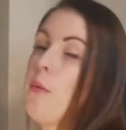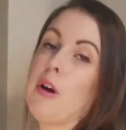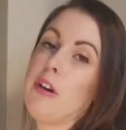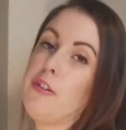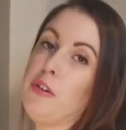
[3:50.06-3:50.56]

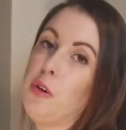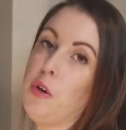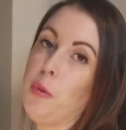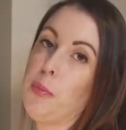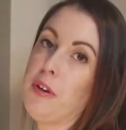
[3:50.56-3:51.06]
wanted
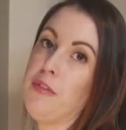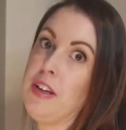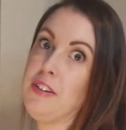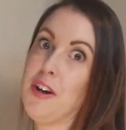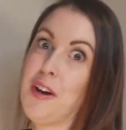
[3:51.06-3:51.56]
to
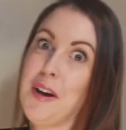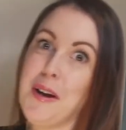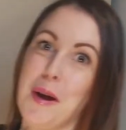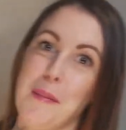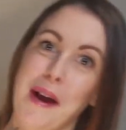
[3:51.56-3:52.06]
briefly talk
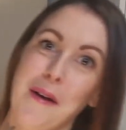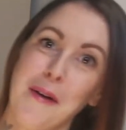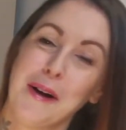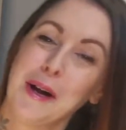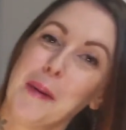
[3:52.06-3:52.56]

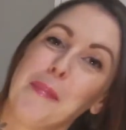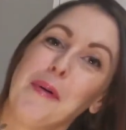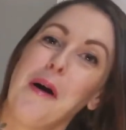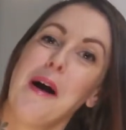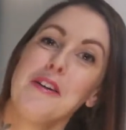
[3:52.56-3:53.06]
about a
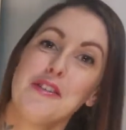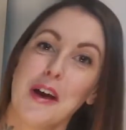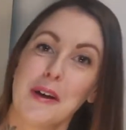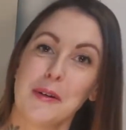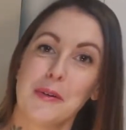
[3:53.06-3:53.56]
couple
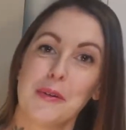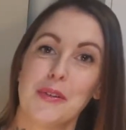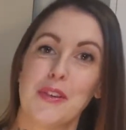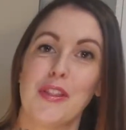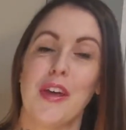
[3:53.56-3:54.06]

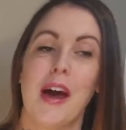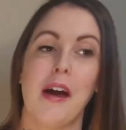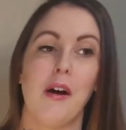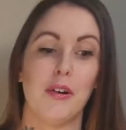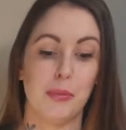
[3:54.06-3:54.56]
eyeshadows
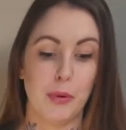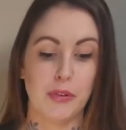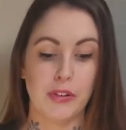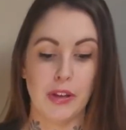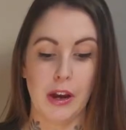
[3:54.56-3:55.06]
that
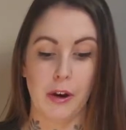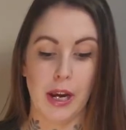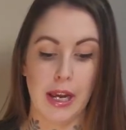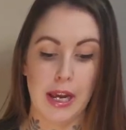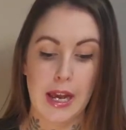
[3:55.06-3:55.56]
Osmosis
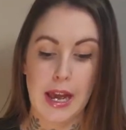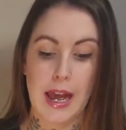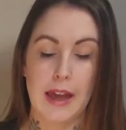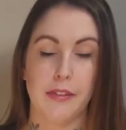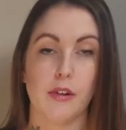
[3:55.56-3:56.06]
carry.
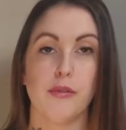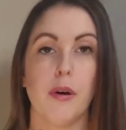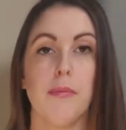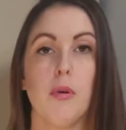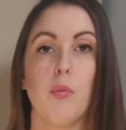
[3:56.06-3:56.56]
And they're
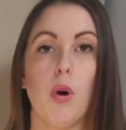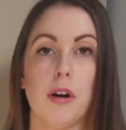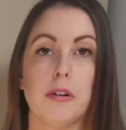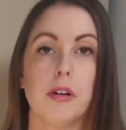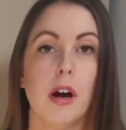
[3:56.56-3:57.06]
from the
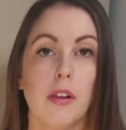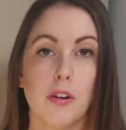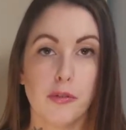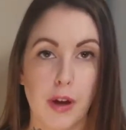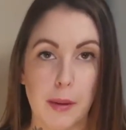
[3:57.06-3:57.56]

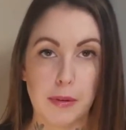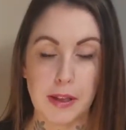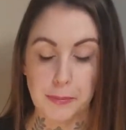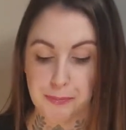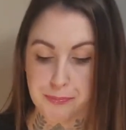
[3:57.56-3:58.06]
watercolor
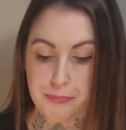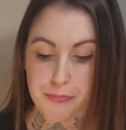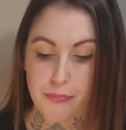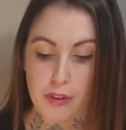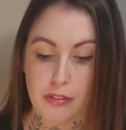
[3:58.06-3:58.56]
family.
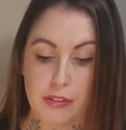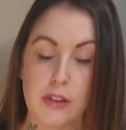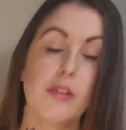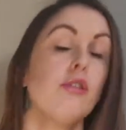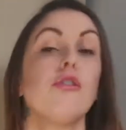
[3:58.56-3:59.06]

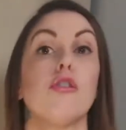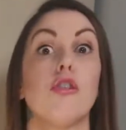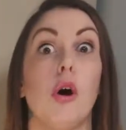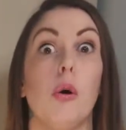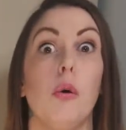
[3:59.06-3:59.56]
These are
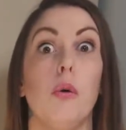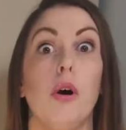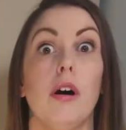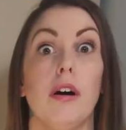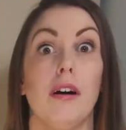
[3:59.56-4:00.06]
so